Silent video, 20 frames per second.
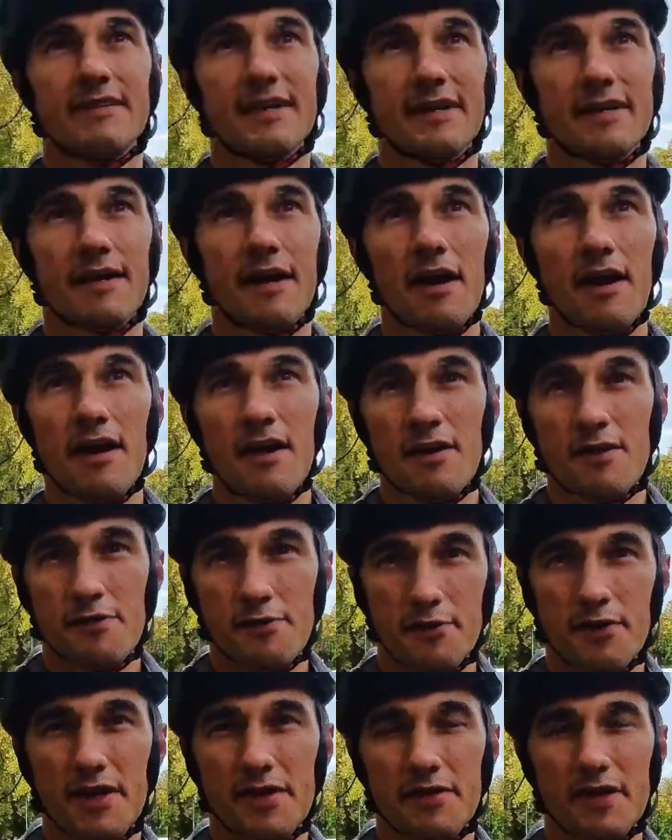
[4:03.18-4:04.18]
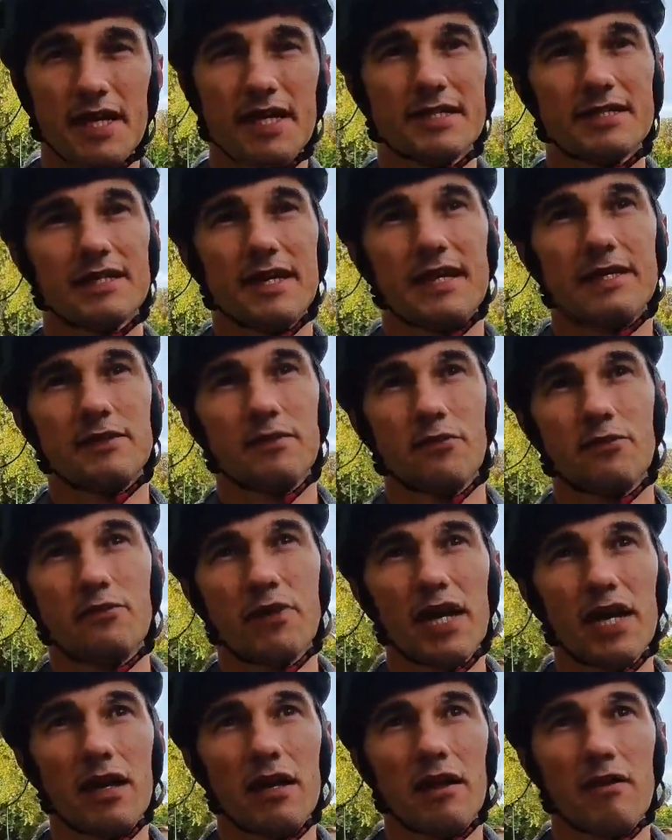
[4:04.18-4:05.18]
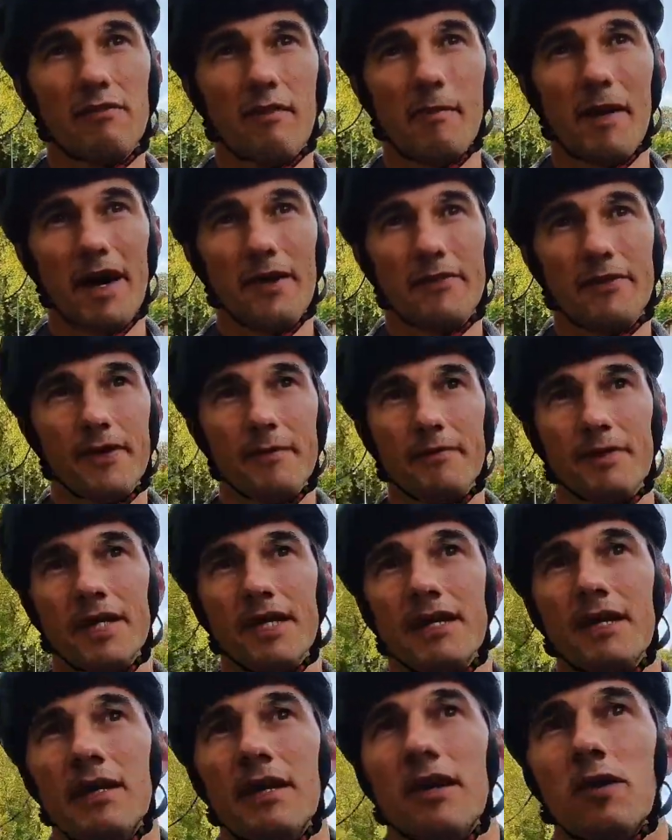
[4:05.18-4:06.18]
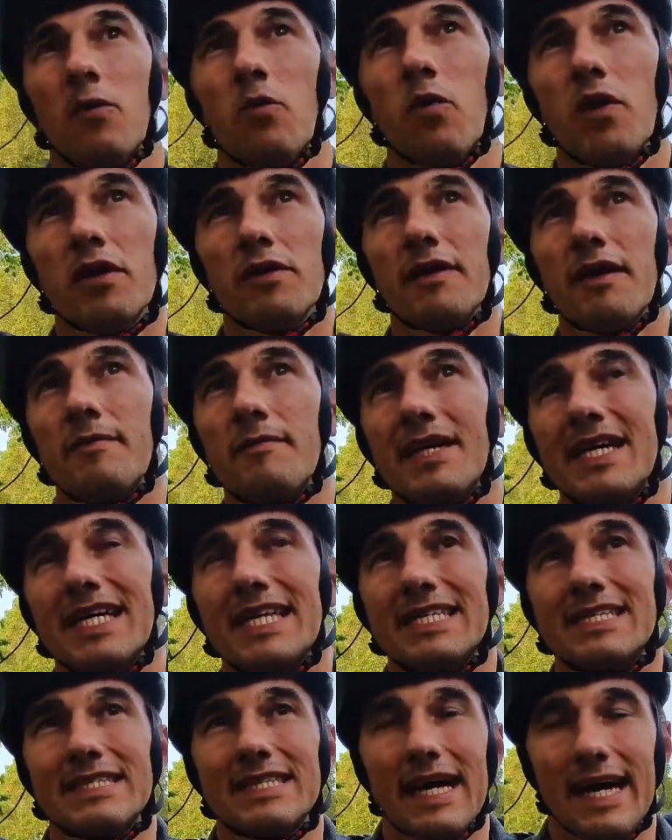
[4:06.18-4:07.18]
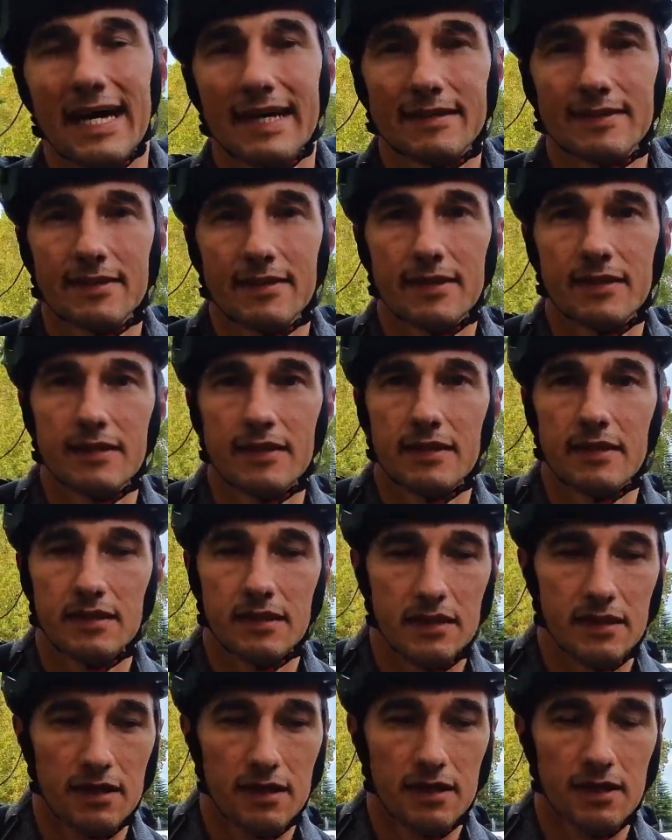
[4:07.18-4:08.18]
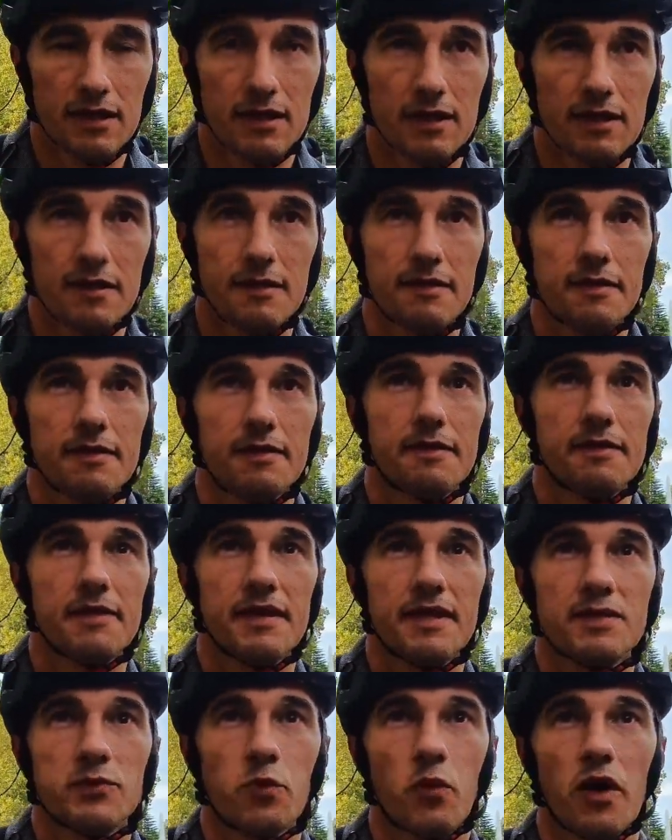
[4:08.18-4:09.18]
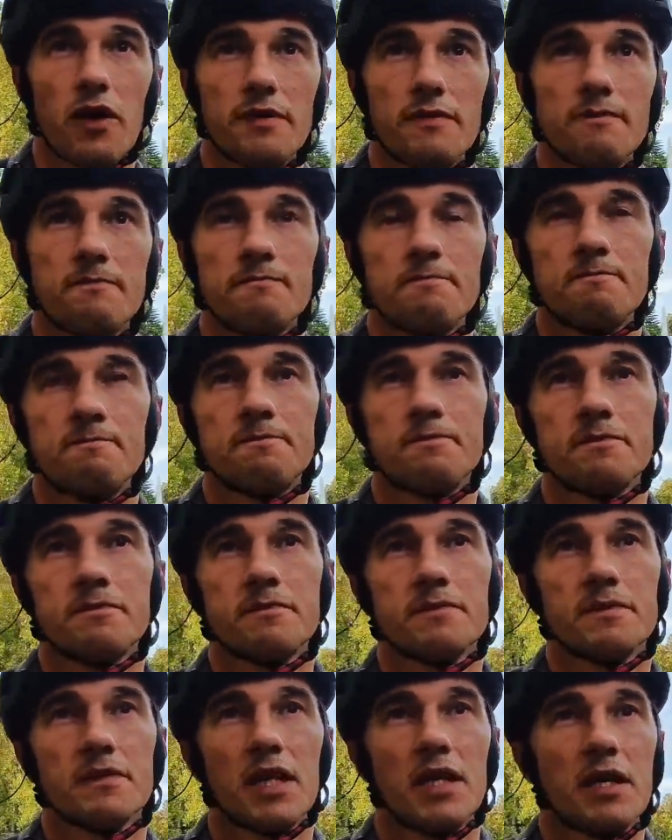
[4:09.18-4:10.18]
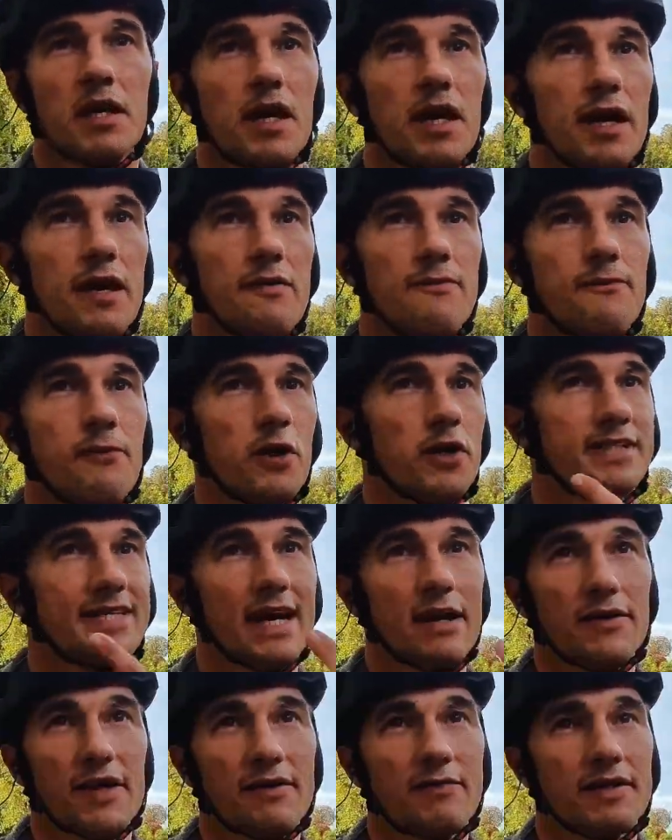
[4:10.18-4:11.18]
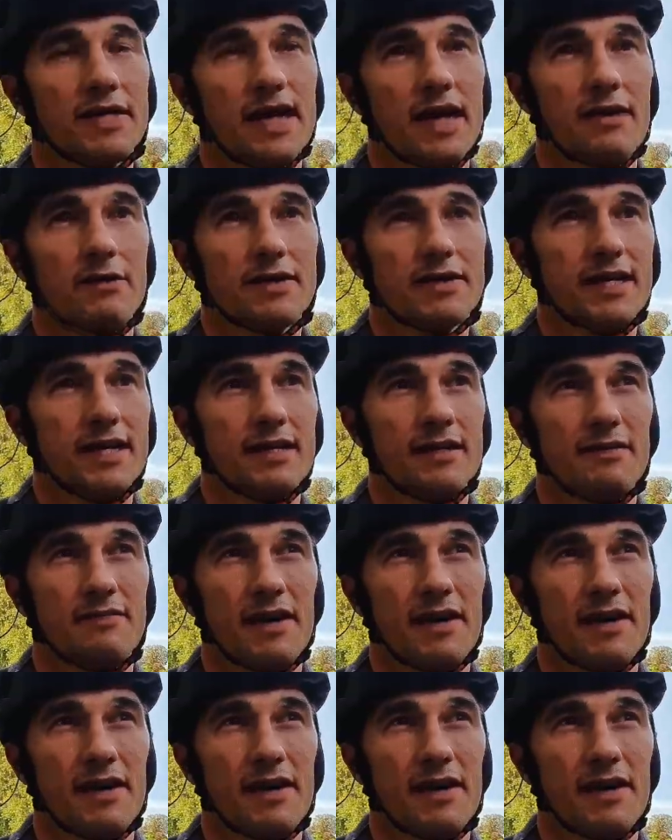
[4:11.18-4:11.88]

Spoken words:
There are three things that I don't really love about them. One of them is that this one falls out every now and then.